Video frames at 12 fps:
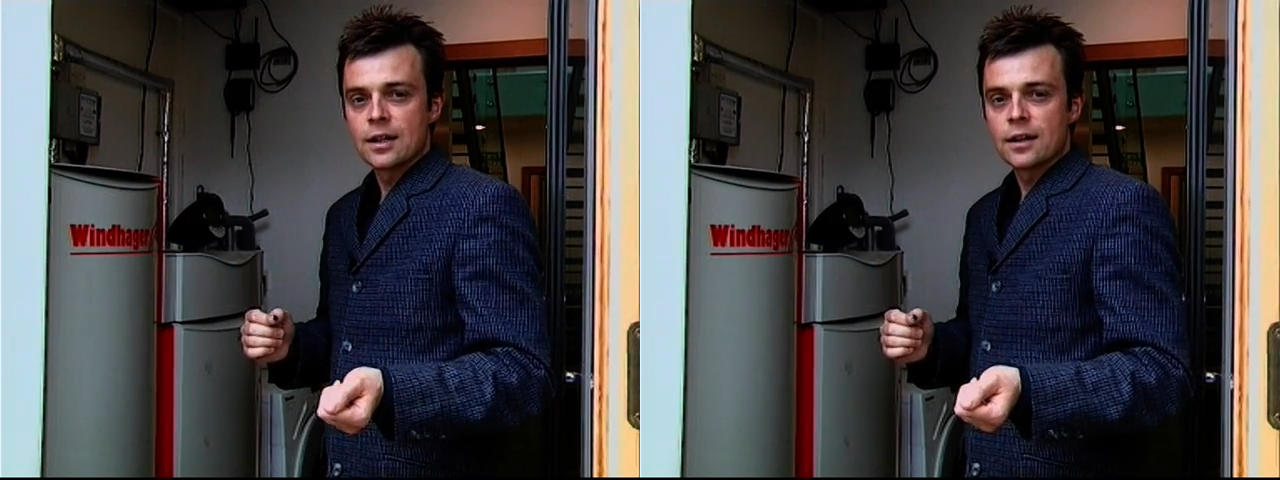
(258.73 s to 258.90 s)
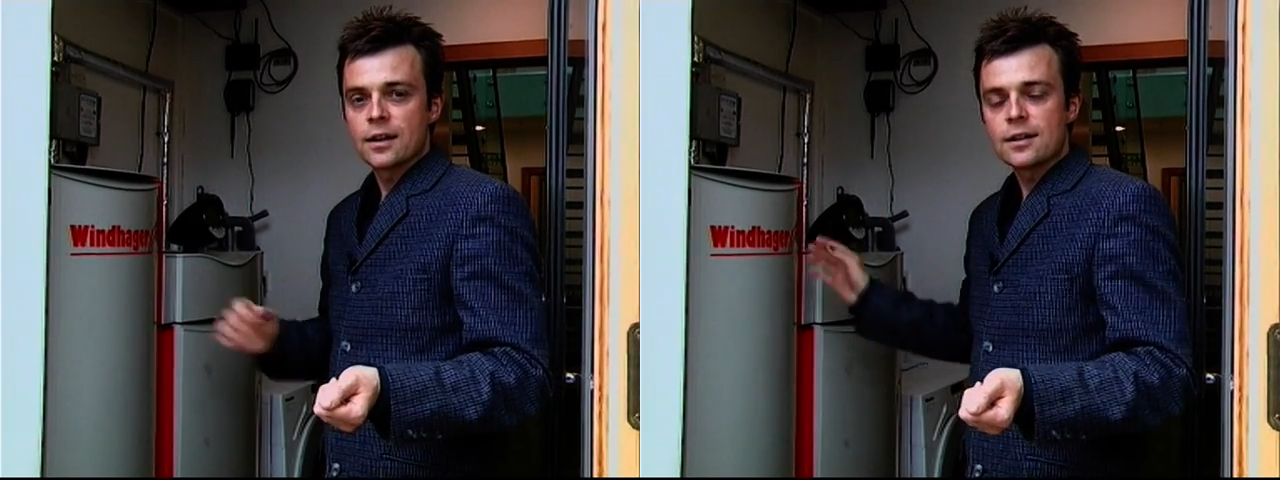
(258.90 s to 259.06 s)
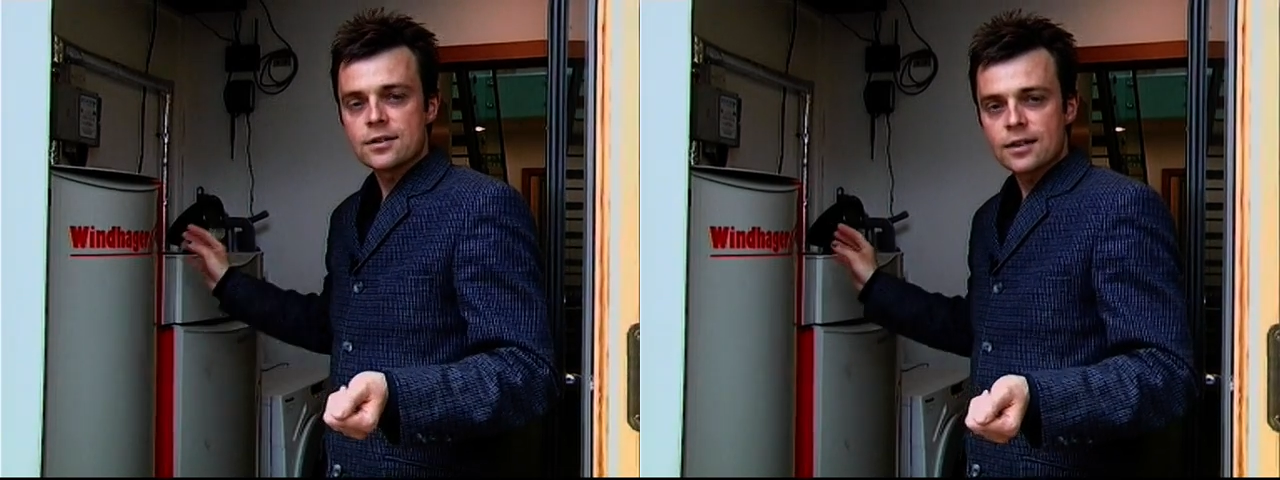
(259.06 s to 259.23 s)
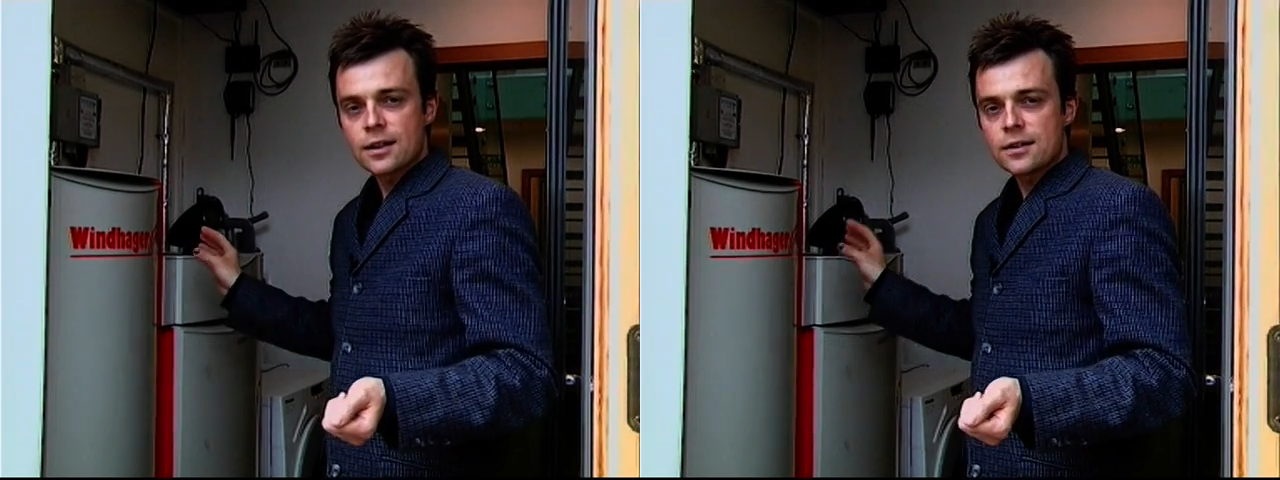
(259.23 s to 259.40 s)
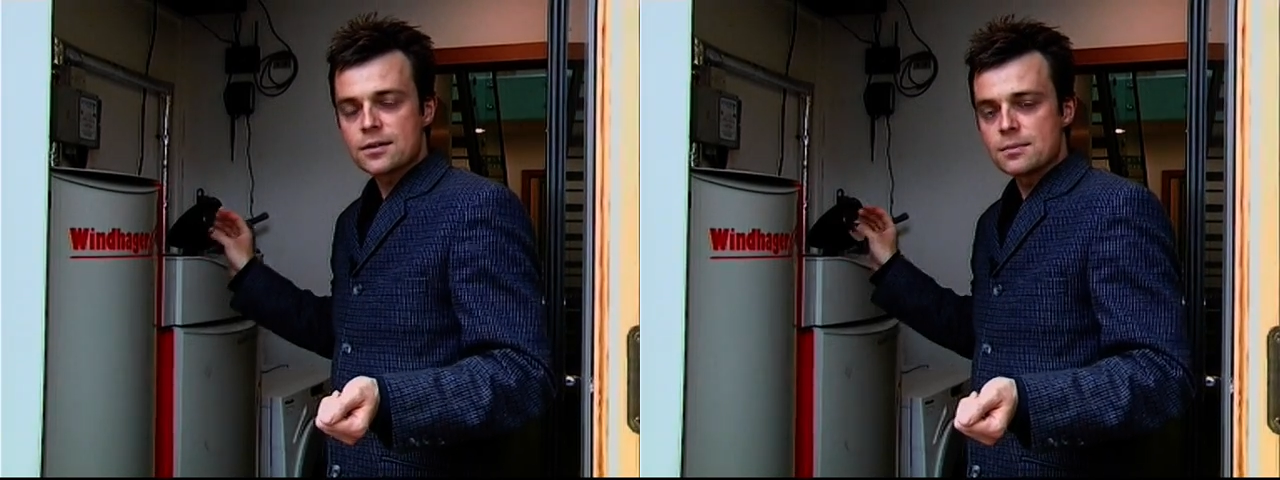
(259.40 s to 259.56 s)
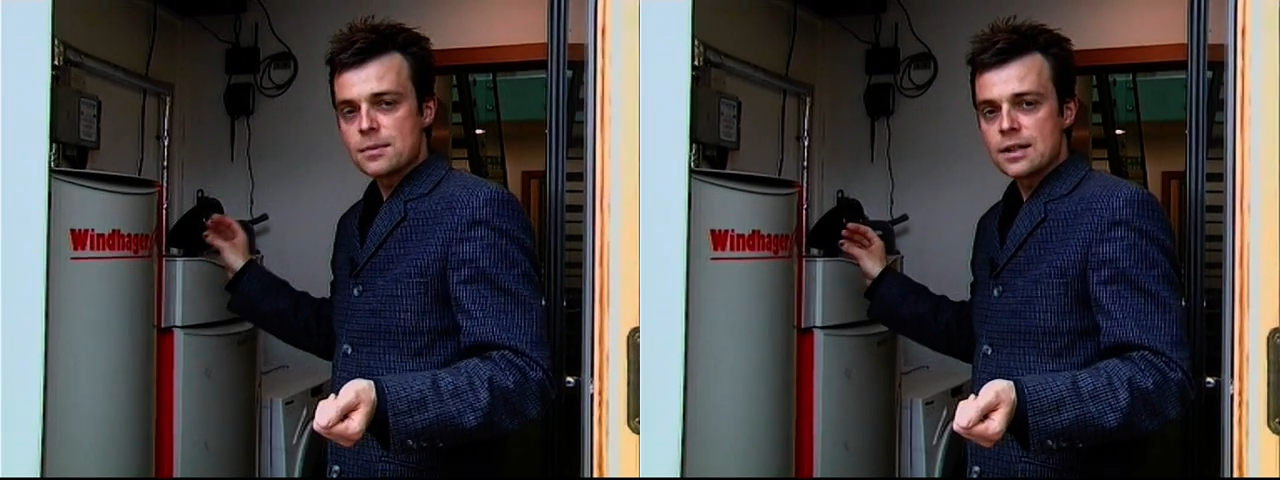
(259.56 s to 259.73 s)
they decided
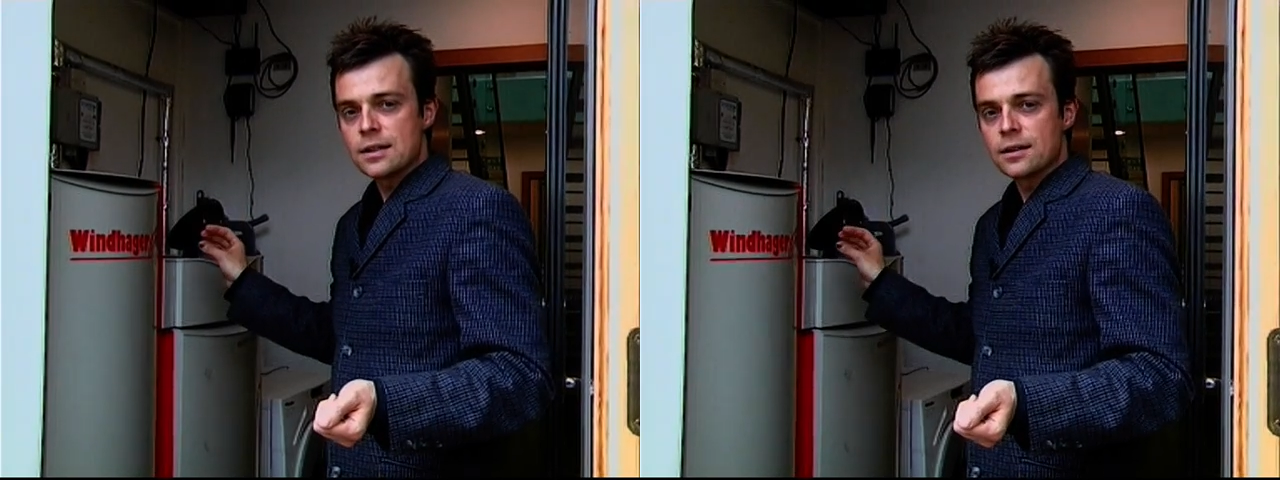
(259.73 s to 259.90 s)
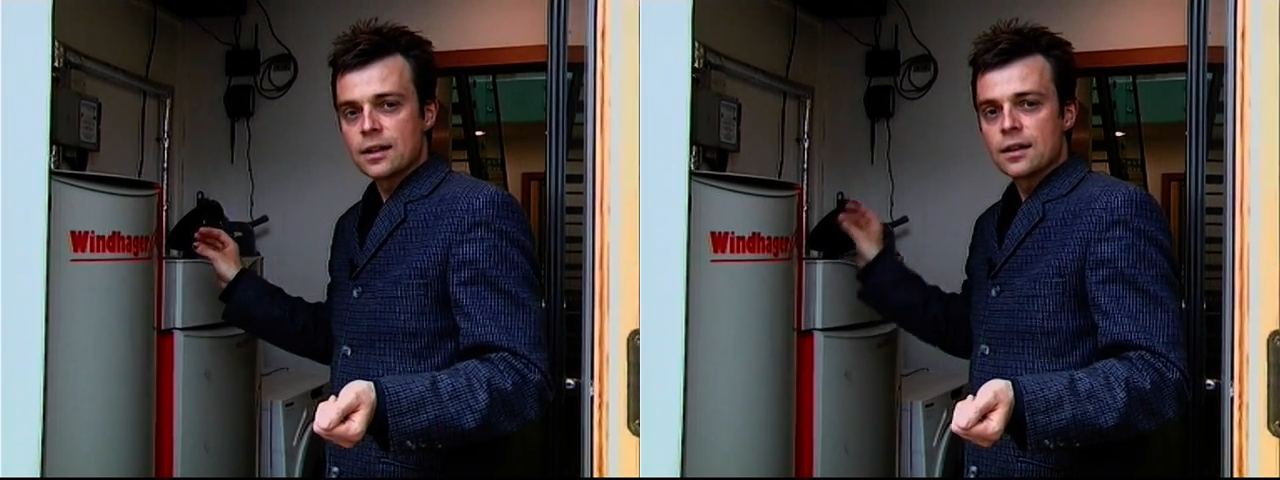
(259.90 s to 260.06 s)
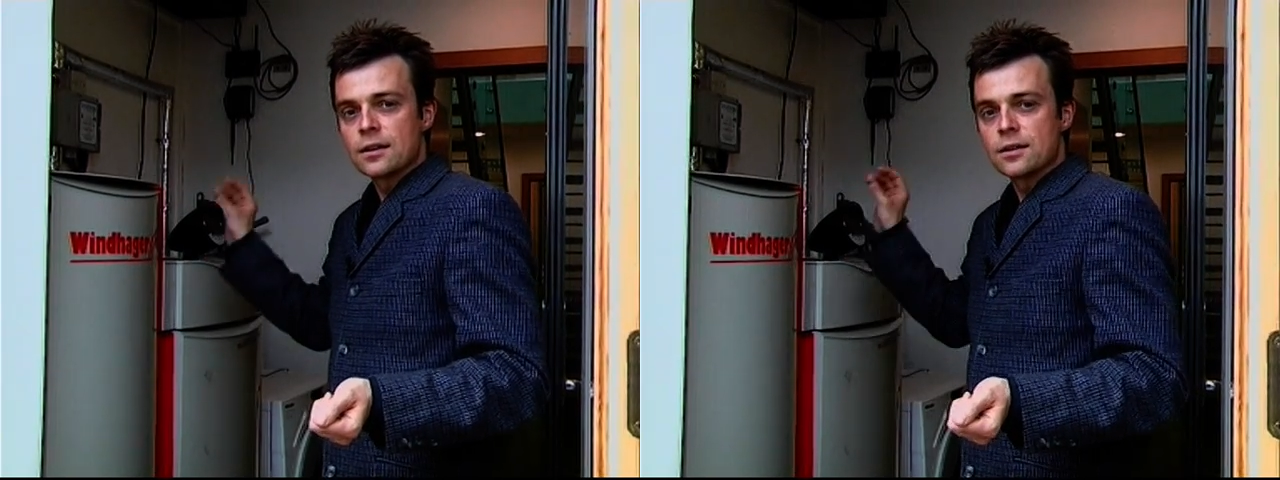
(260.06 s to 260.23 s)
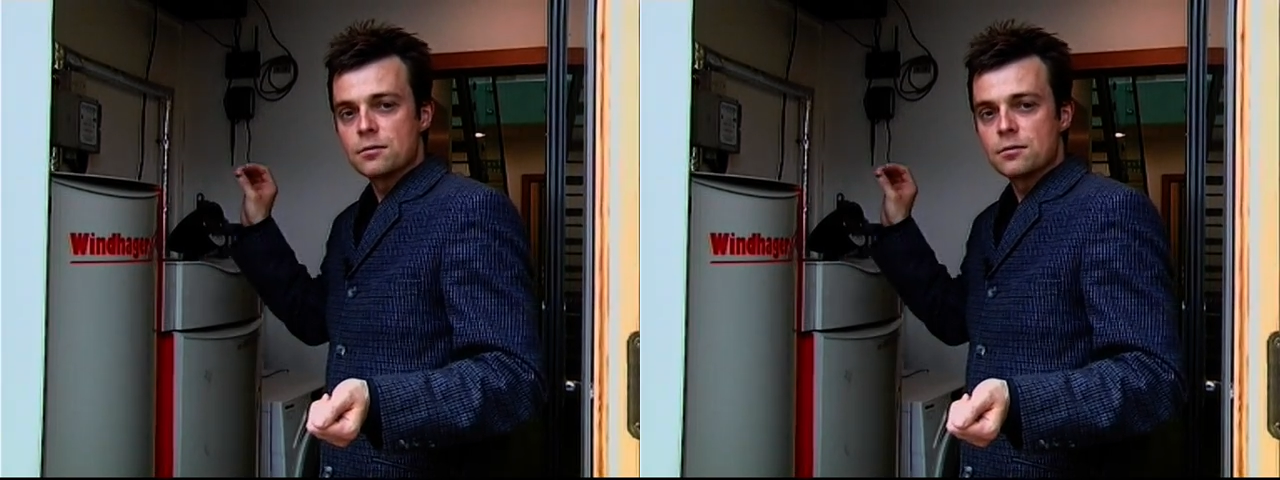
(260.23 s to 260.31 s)
to meet the